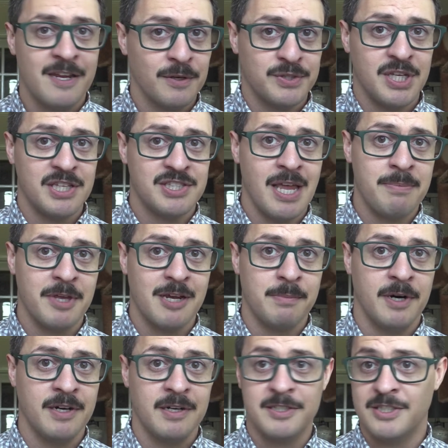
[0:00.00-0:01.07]
You'll see the same thing
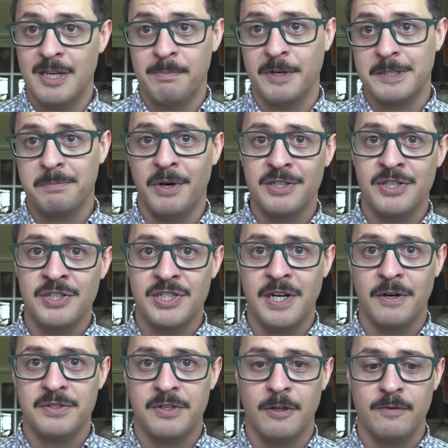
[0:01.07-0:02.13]
among C++
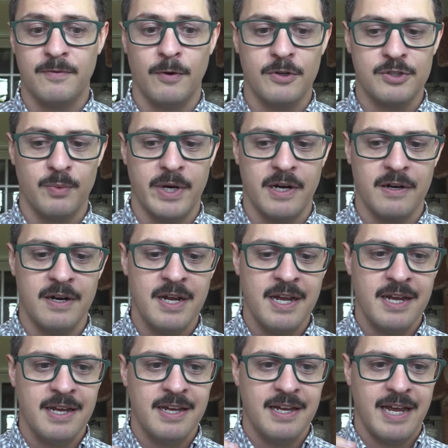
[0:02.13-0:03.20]
engineers and other folks
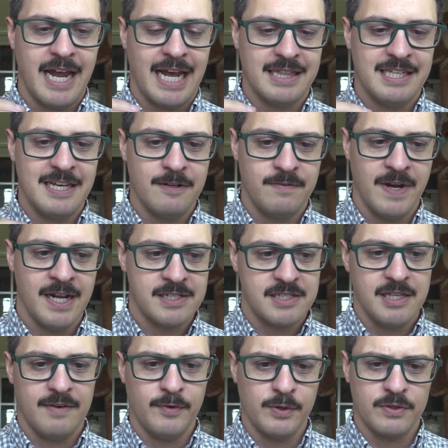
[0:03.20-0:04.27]
where at the
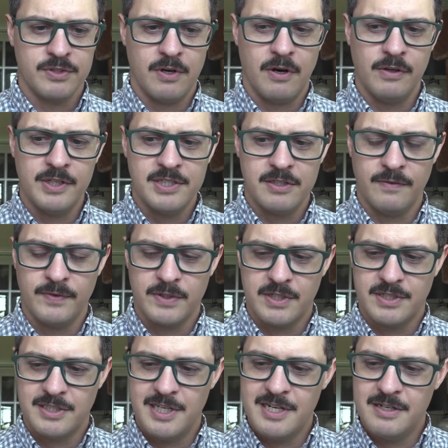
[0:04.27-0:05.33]
advanced level, there's all these
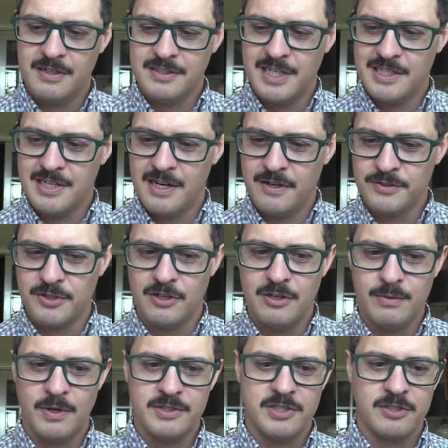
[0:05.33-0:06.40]
little details and
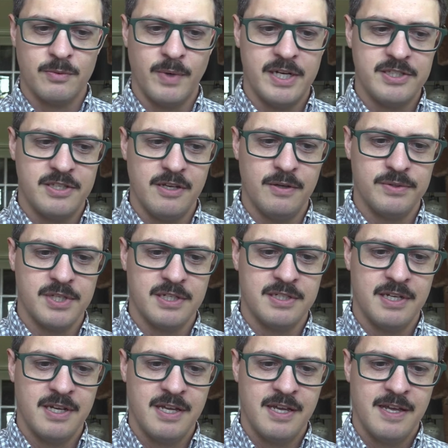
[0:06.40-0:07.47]
nuances and ways to use
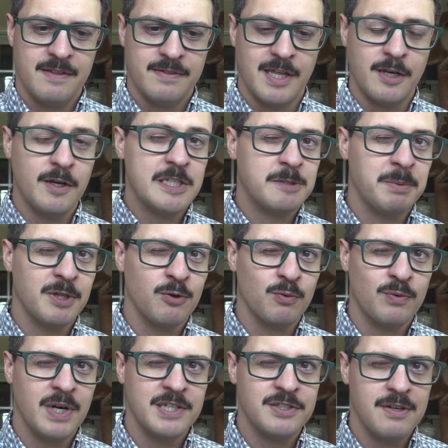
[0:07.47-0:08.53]
it that you could spend the
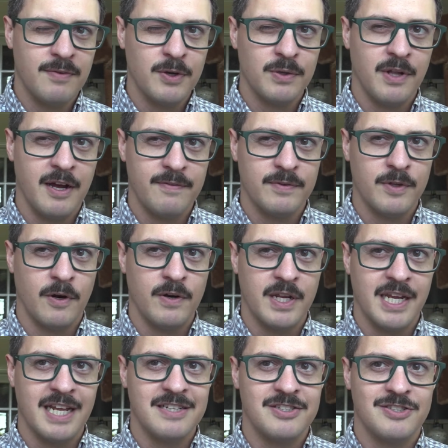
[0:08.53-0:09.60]
rest of your life
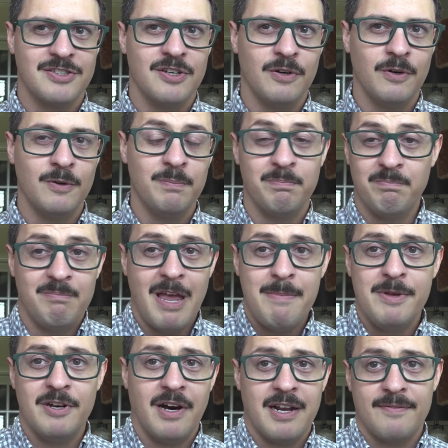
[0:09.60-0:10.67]
learning and still
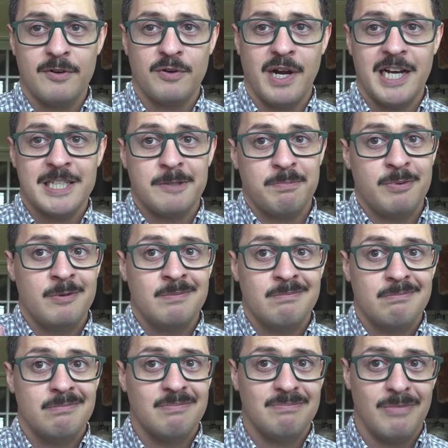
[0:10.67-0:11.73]
maybe not ever grasp
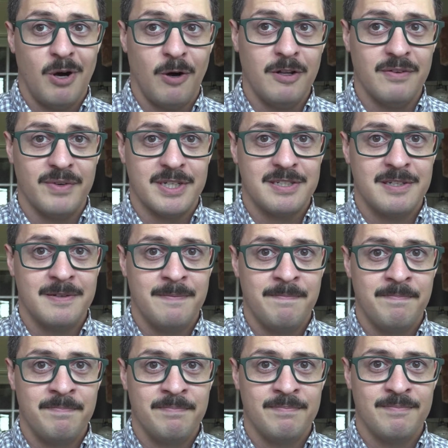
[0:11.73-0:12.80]
all of it.
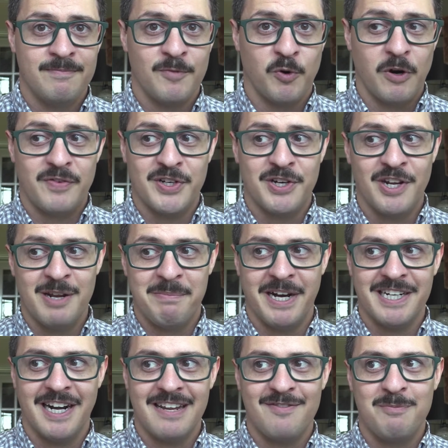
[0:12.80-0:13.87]
Or if you could, it
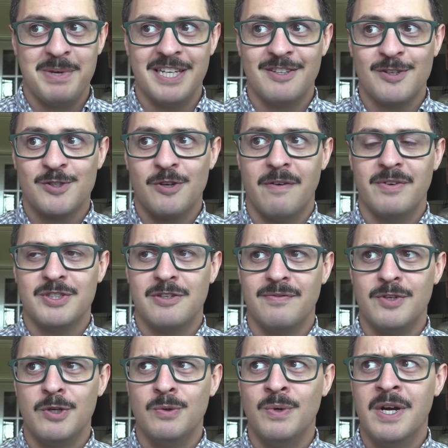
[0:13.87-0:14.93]
might not even be in the service
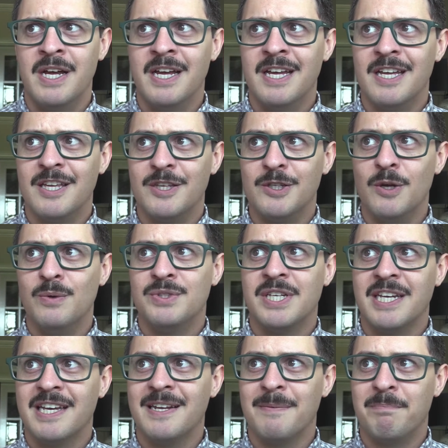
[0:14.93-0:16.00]
of you
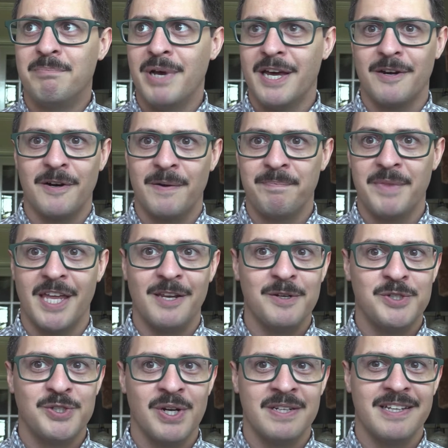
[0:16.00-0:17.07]
using it better, and
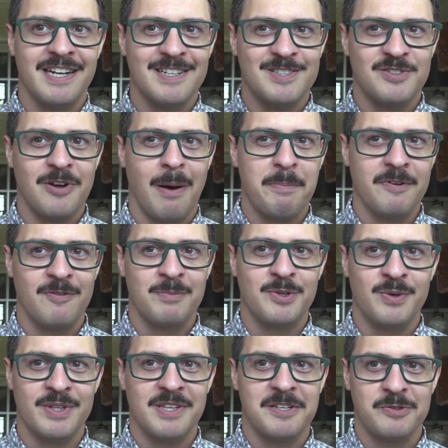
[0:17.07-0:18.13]
you shouldn't let it stop you from
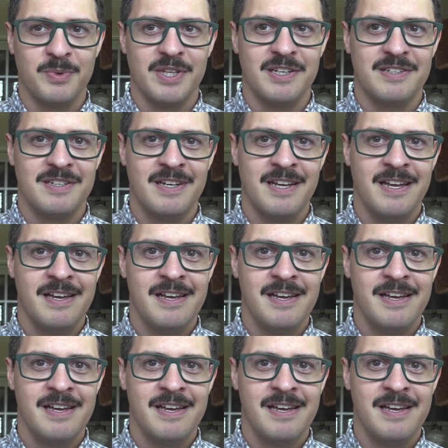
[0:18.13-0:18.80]
doing things with it.